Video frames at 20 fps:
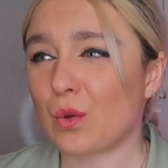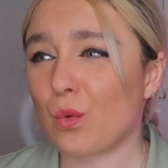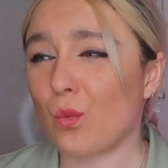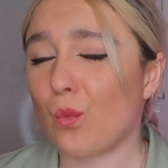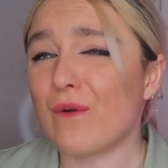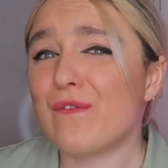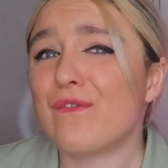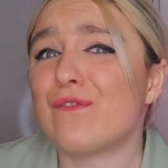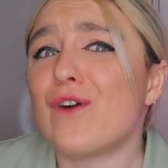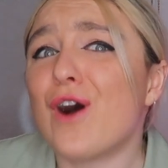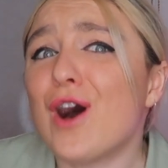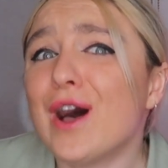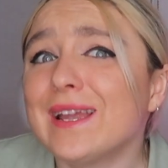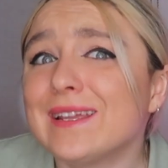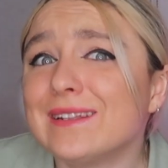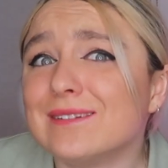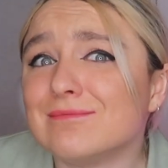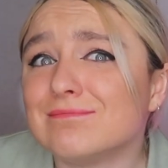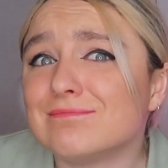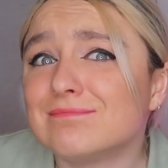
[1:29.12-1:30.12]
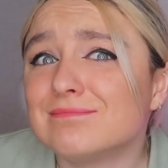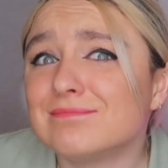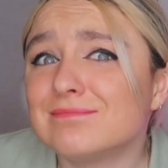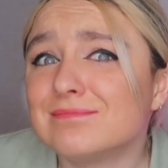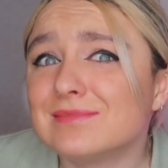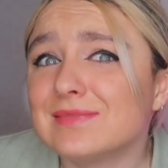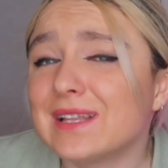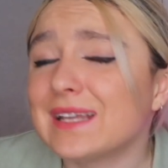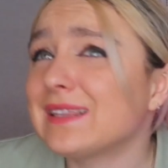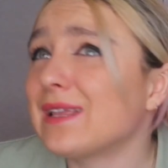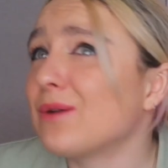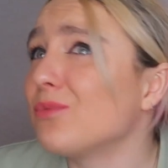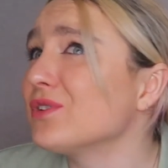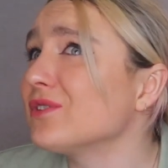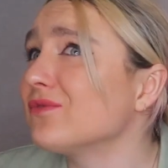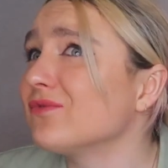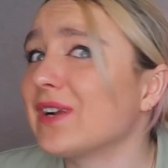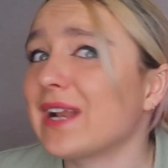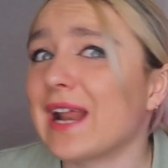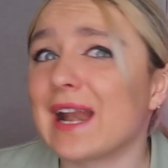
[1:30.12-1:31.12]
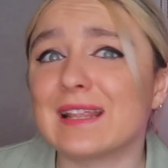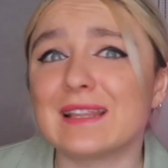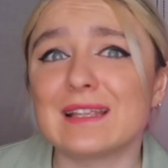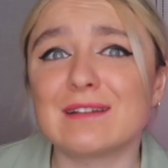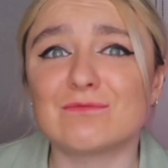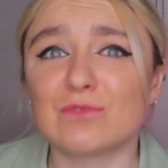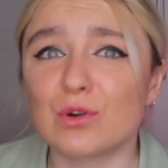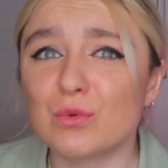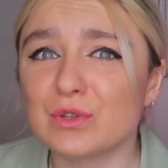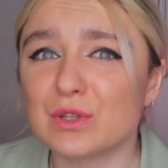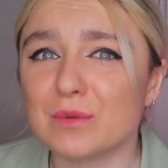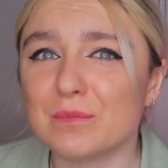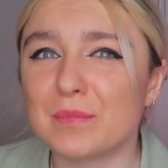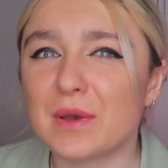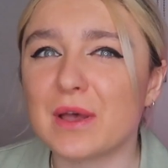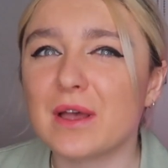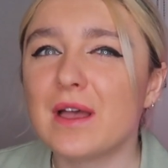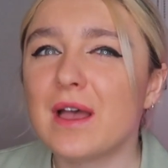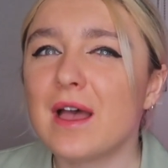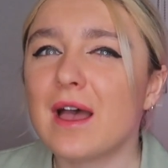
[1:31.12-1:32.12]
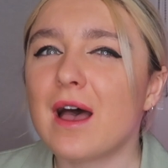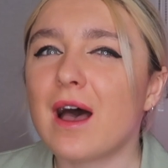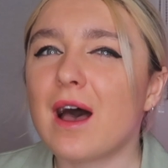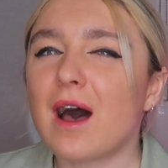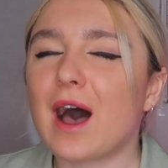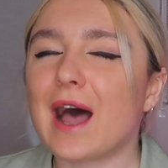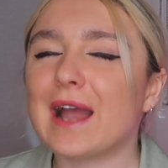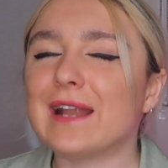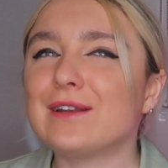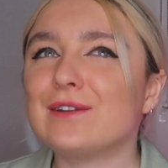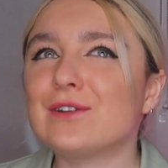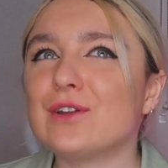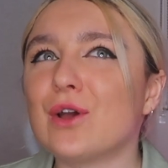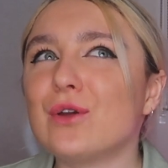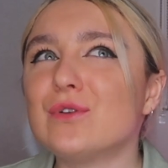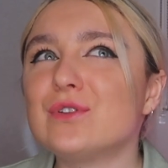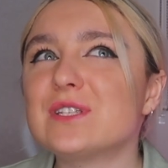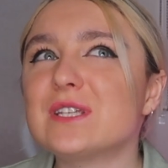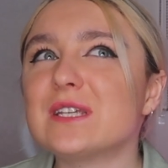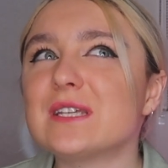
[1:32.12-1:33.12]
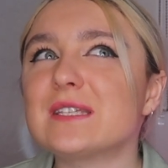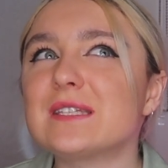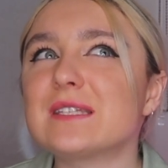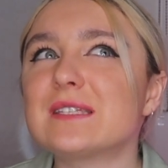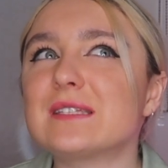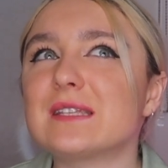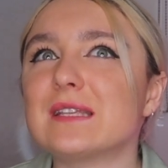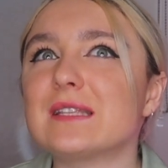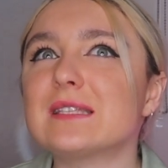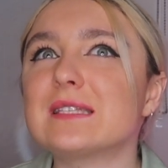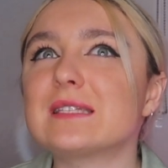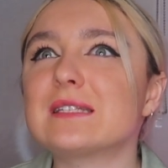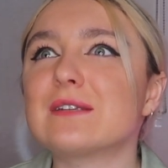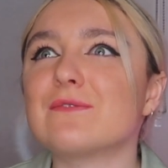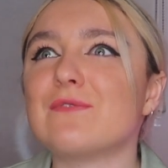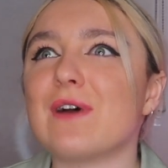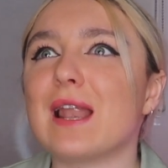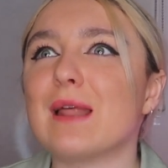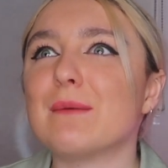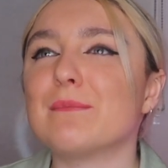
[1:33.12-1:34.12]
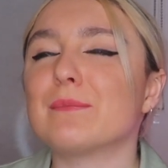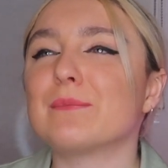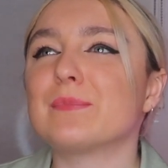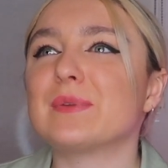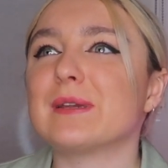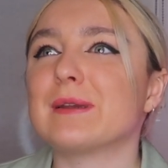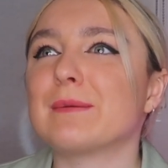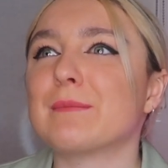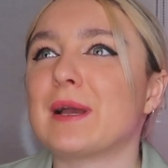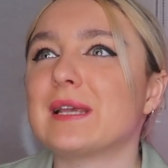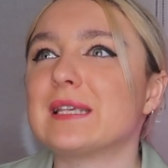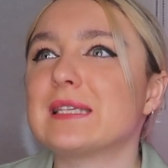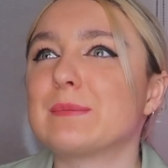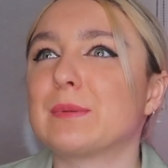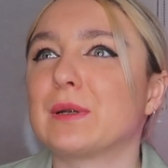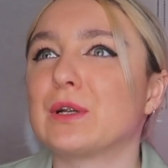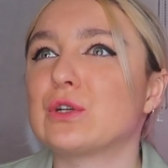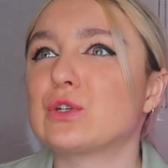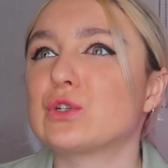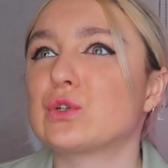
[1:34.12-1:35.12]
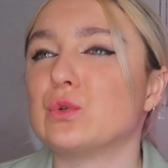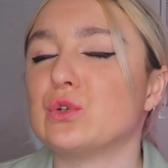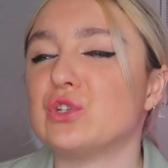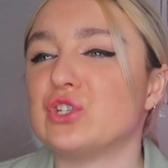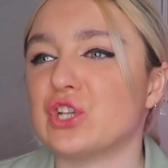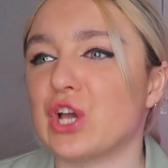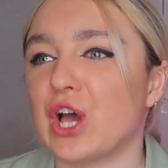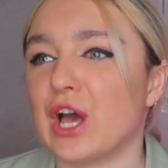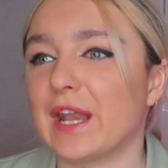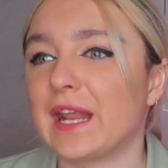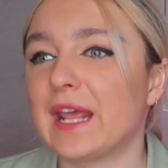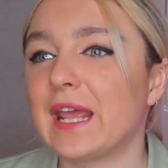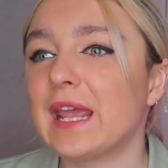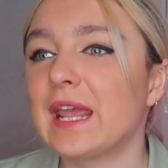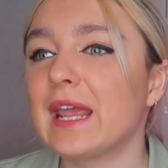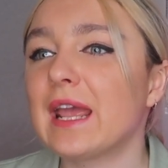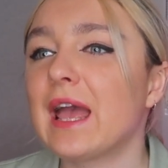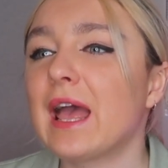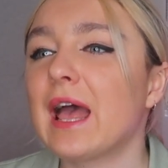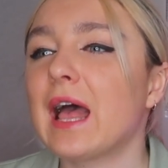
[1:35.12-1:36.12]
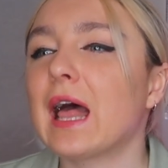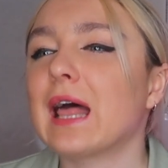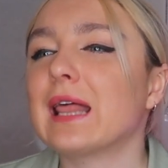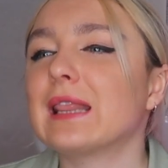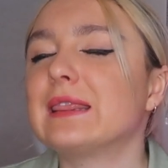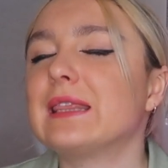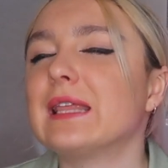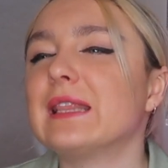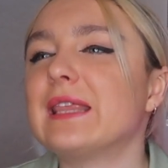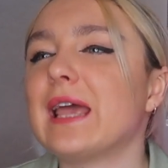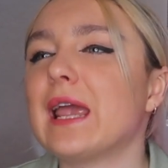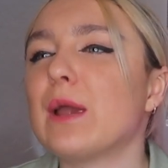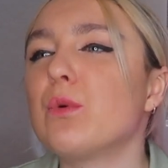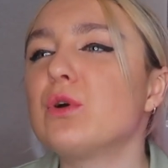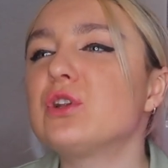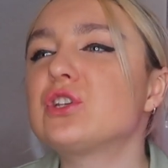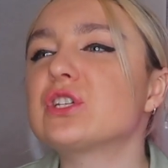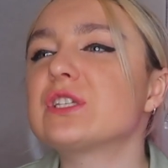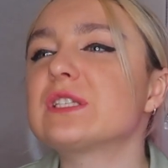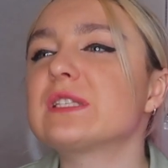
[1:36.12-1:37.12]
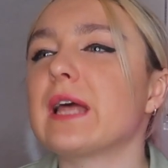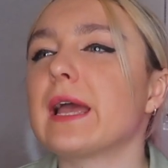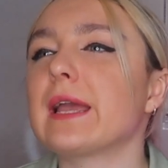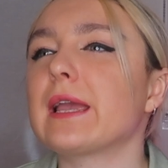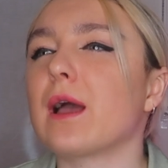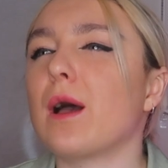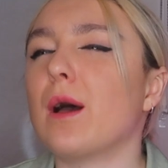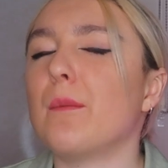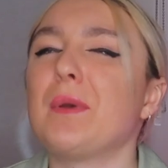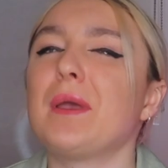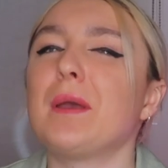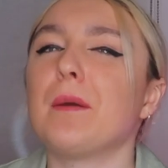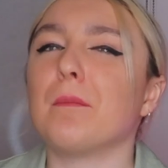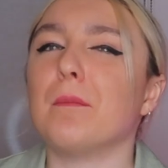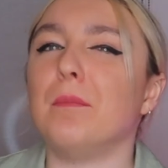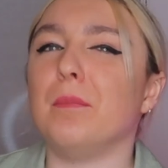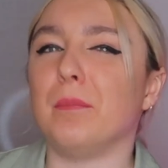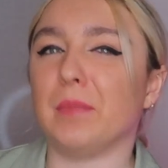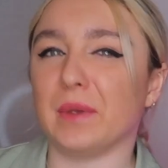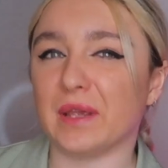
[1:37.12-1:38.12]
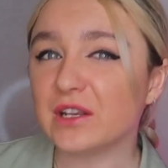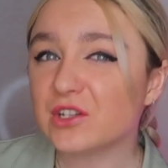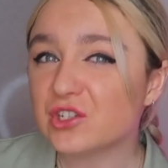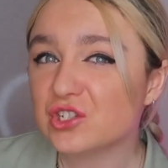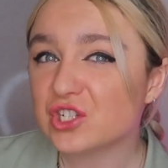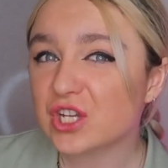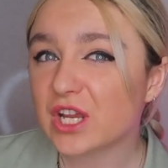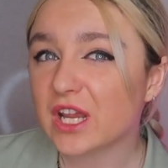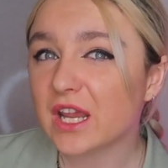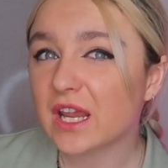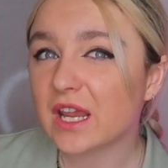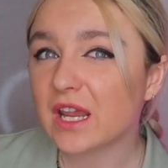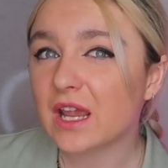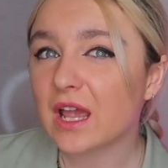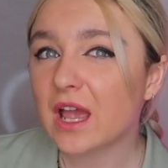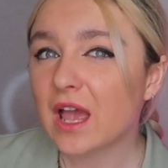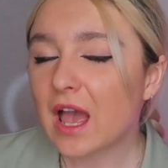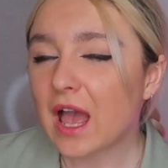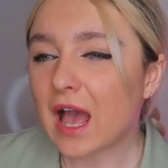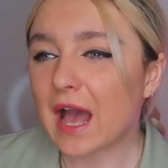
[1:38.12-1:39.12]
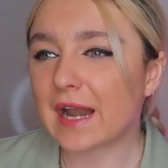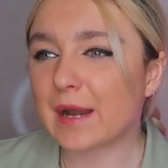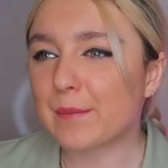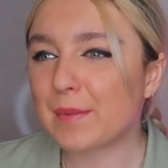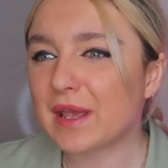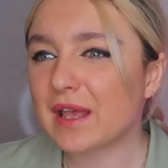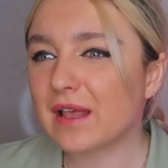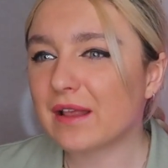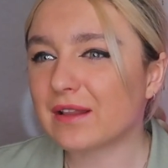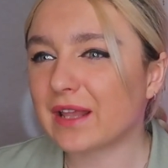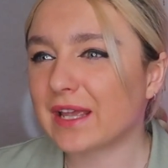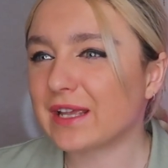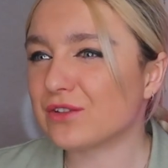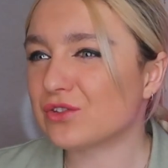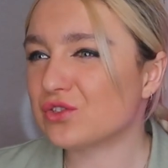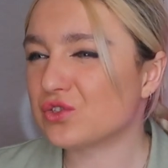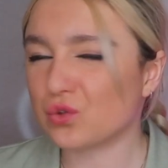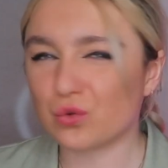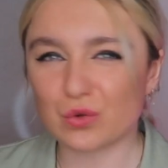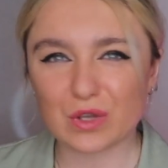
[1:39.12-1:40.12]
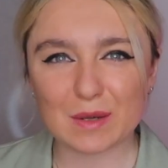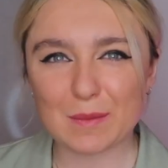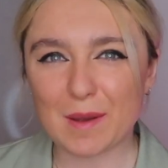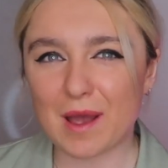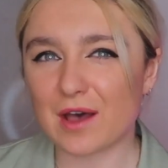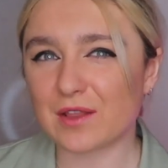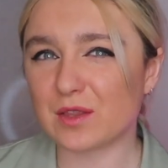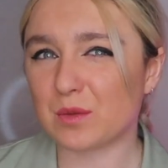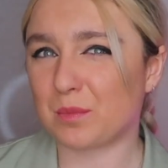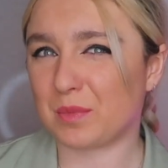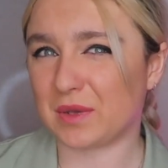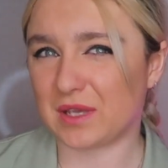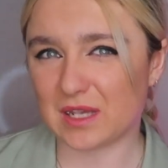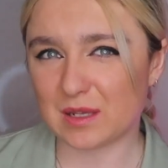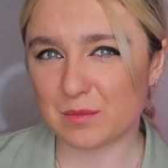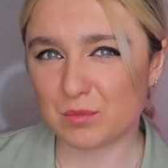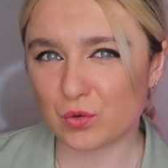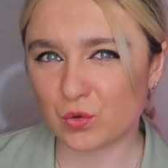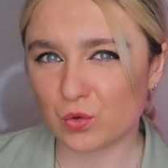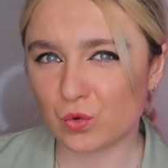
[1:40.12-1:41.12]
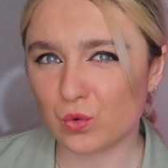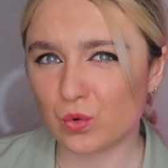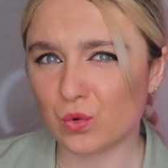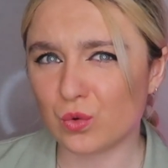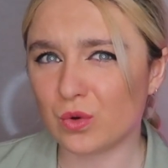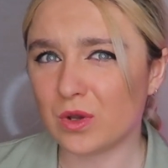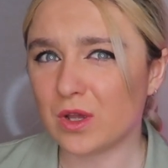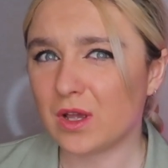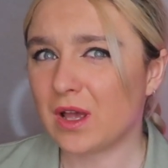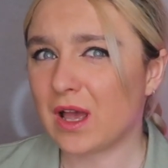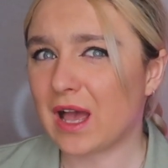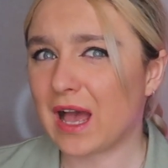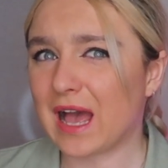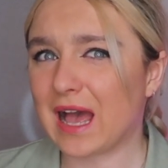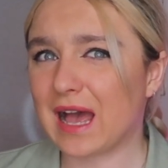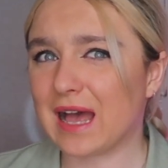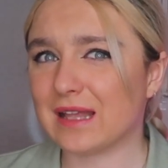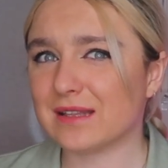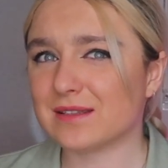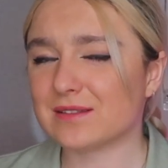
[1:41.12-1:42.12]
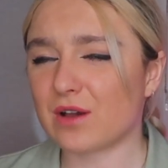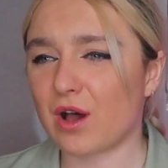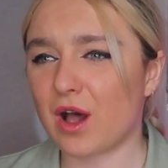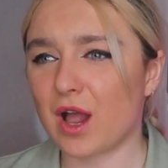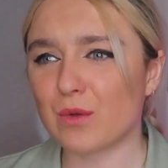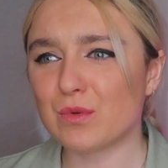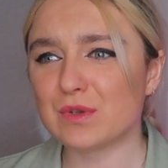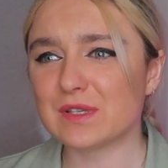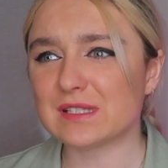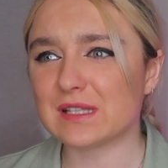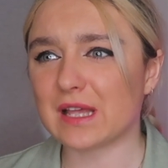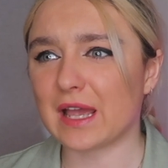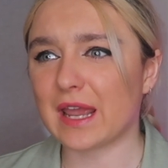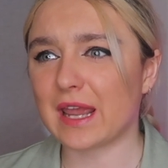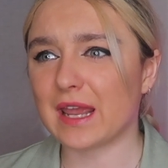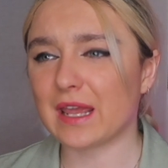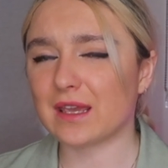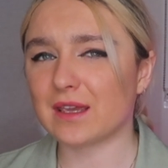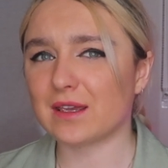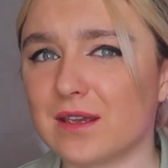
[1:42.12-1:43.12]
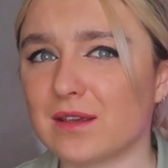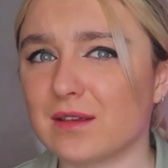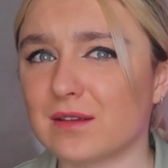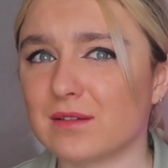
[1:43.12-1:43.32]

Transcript: were fine. Like, there wasn't really anything wrong with them, but I noticed since developing my spiritual journey that they were just like a bit bitchy and a bit like talking about other people, and I was like